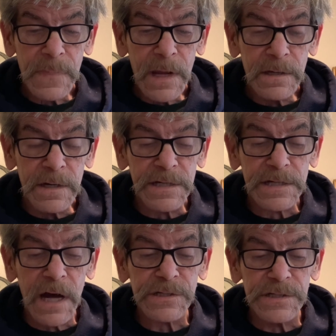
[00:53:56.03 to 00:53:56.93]
The
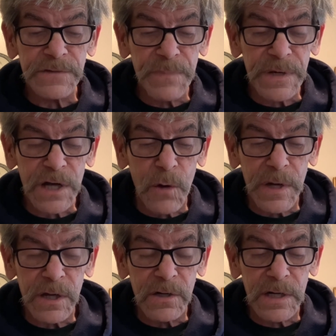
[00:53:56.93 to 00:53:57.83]
discussions have been
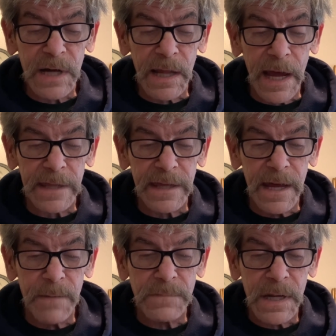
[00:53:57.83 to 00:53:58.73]
going good. I like
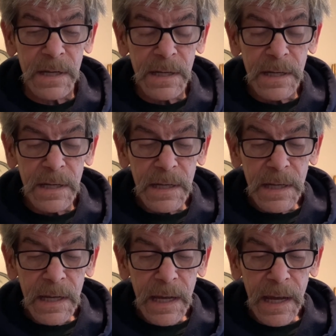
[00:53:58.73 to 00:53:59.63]
them.
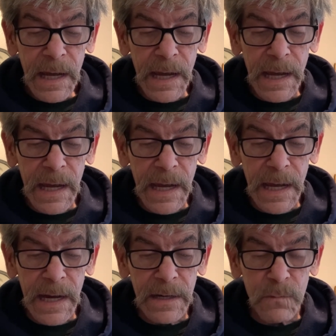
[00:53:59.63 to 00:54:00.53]

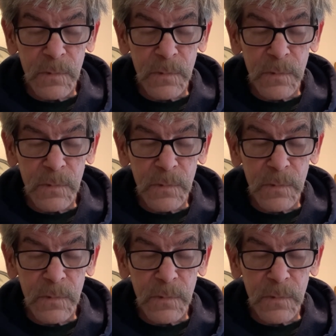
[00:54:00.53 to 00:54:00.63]
And